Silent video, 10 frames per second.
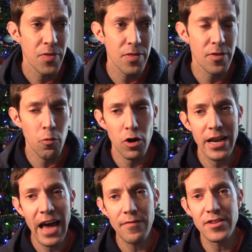we're going
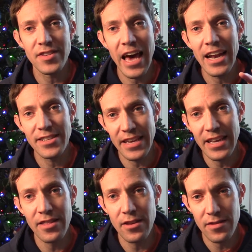to have the status
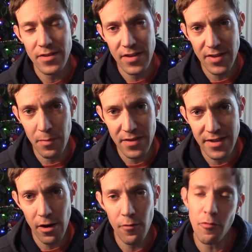in the system
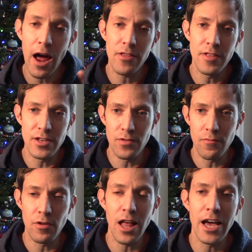itself rather than
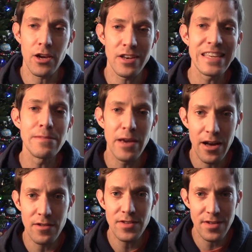relying on
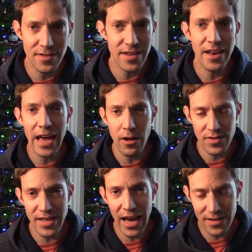emails to send out
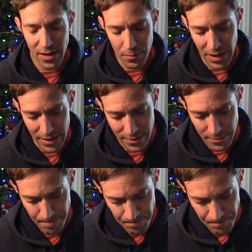status updates.